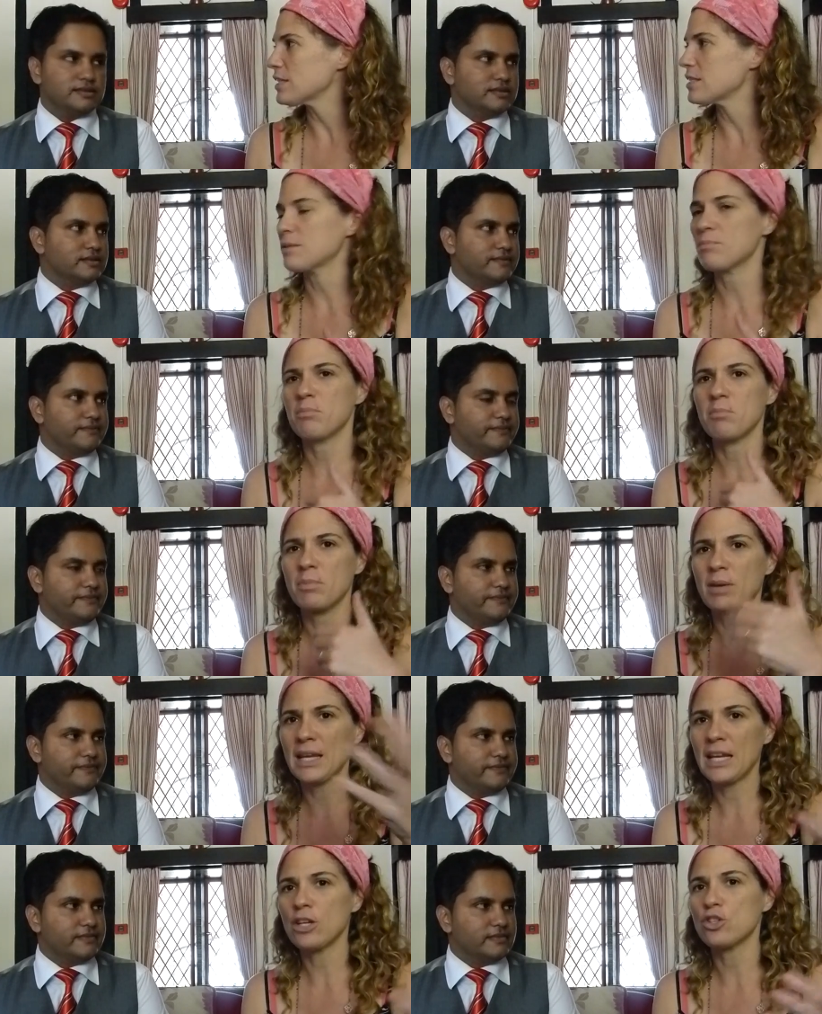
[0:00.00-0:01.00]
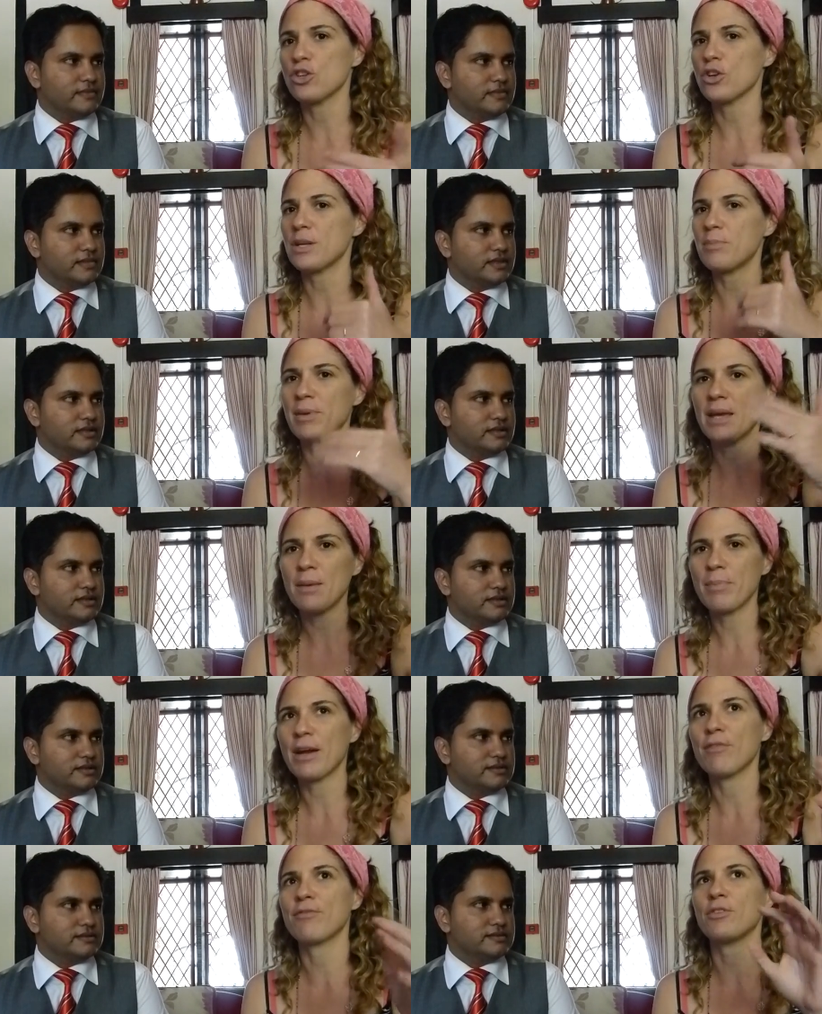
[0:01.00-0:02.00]
Speaker 1: is getting dirty, being
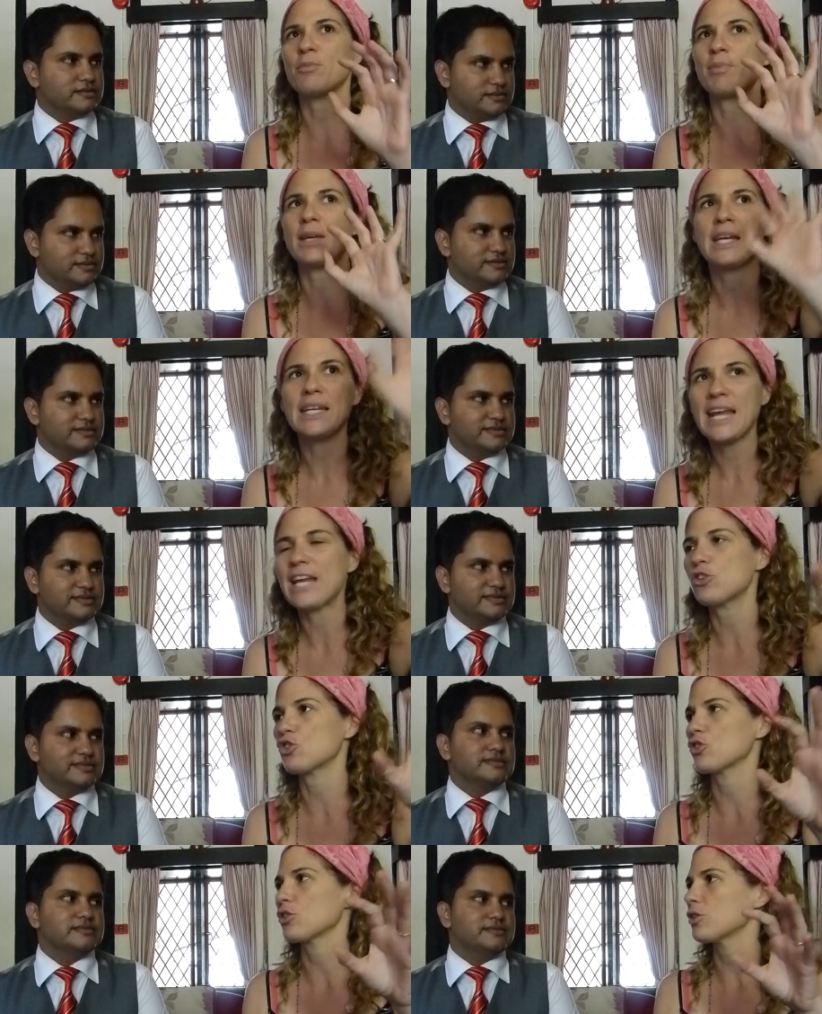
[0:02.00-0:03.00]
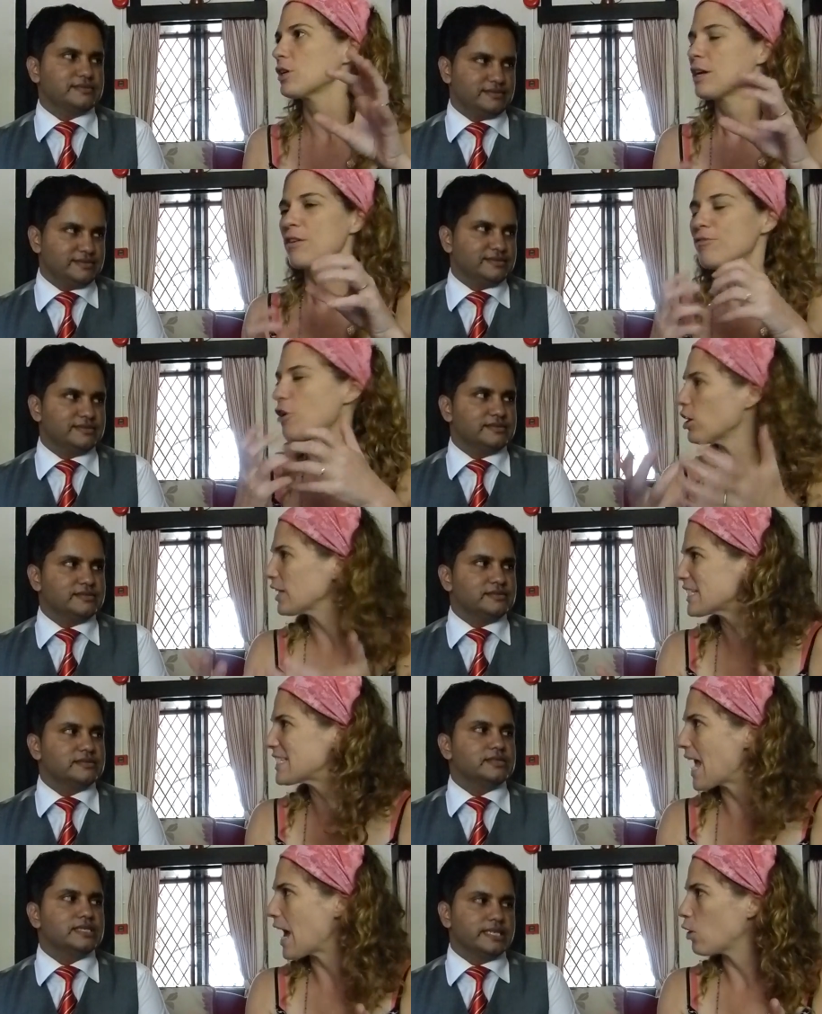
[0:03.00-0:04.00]
barefoot, being in nature,
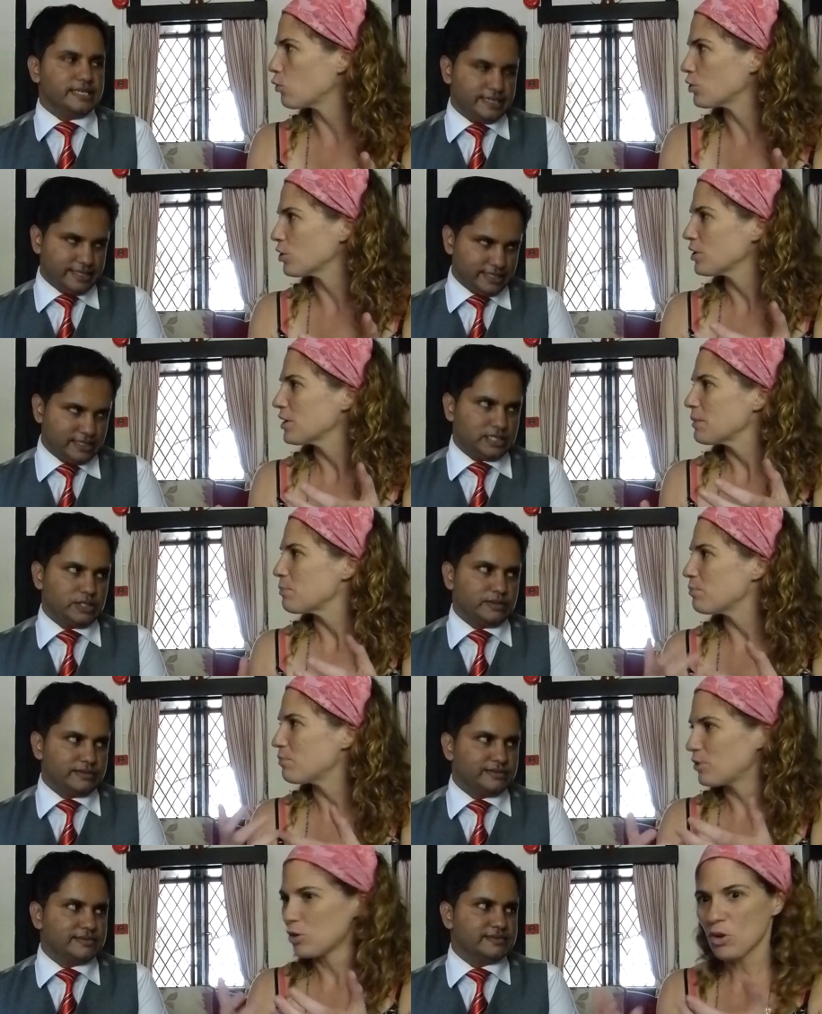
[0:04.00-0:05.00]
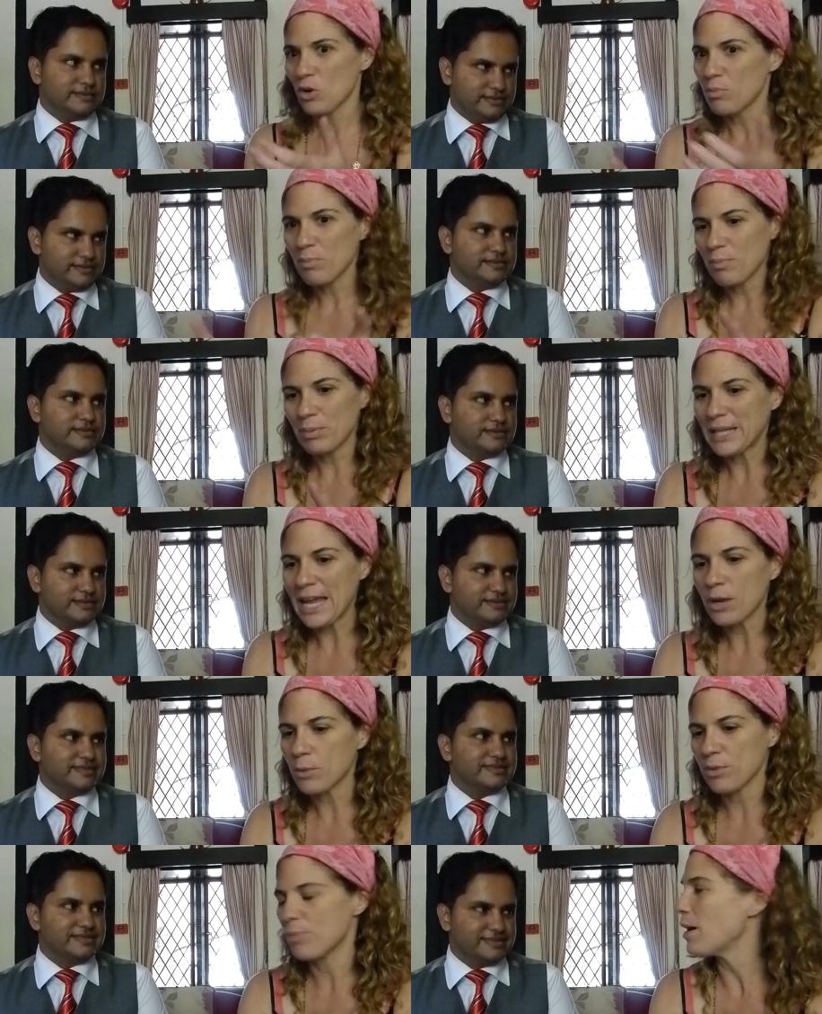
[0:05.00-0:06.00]
falling down. Yes, true. You know,
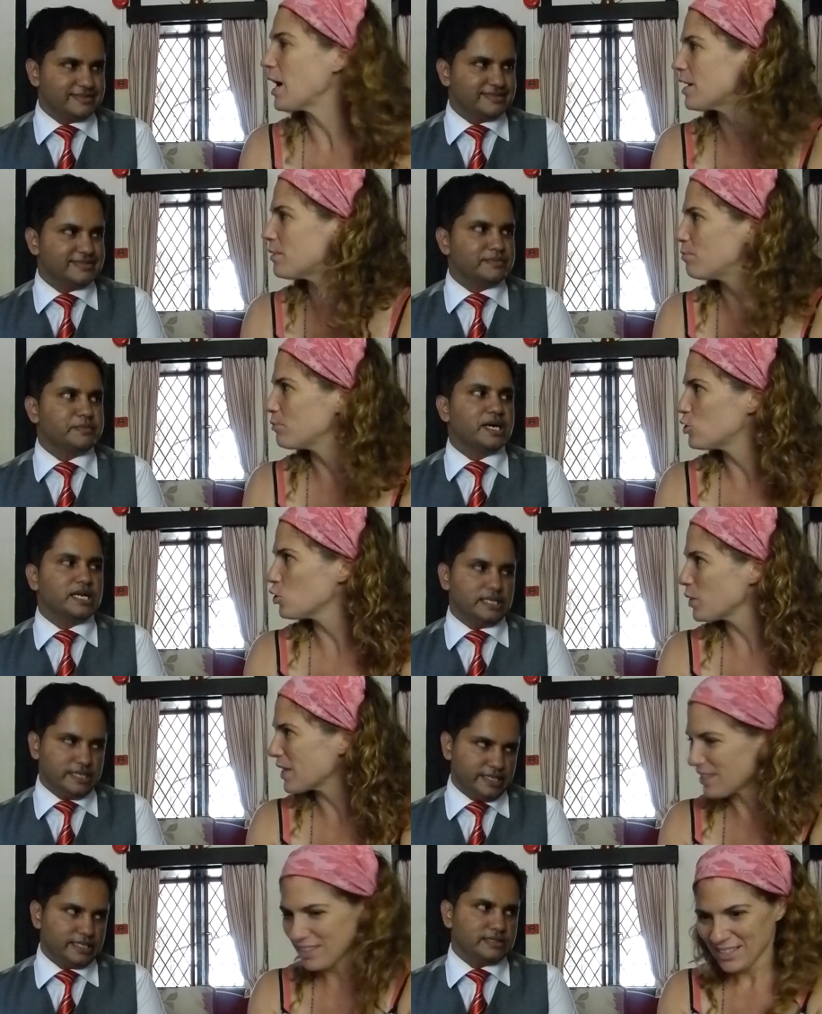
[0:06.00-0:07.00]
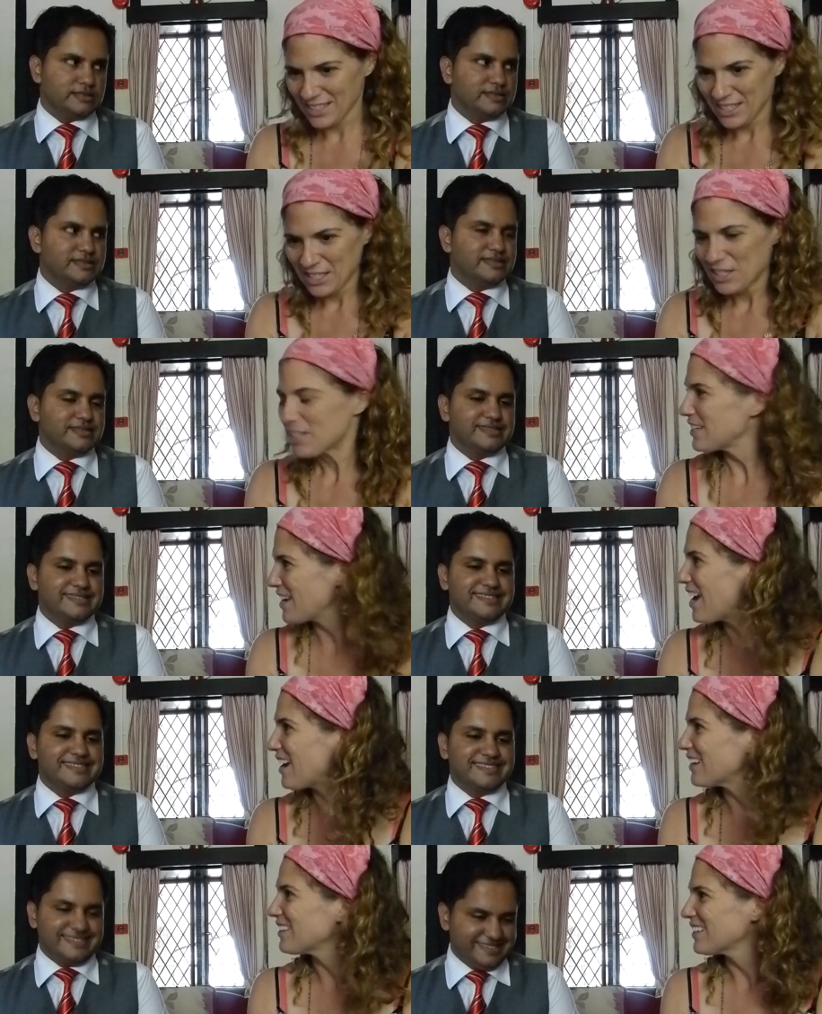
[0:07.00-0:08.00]
playing with mud, mud doing. Yes.
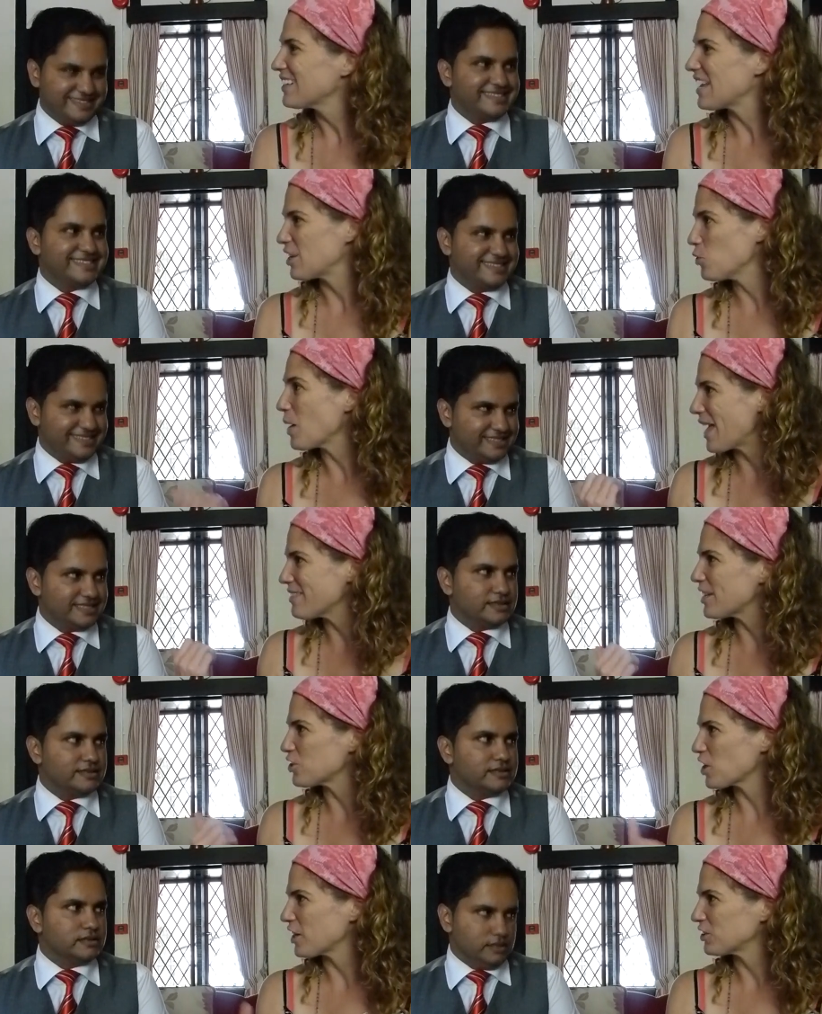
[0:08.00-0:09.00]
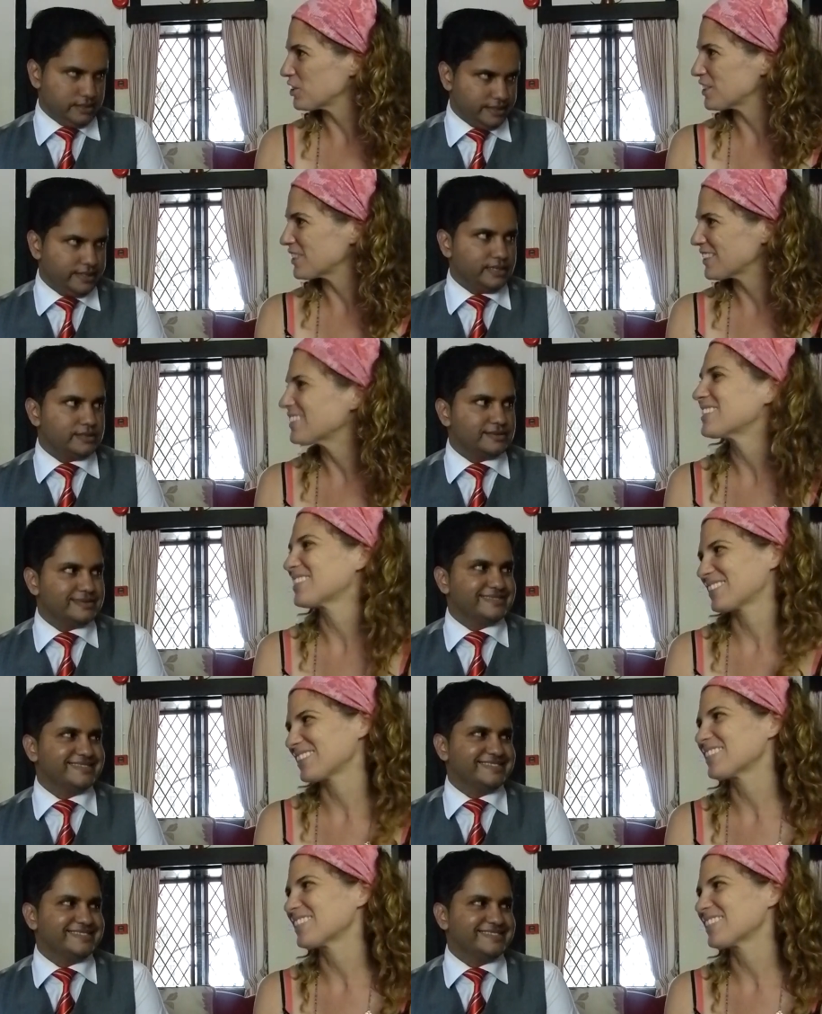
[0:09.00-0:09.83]
Yeah, and you had that childhood. Yes.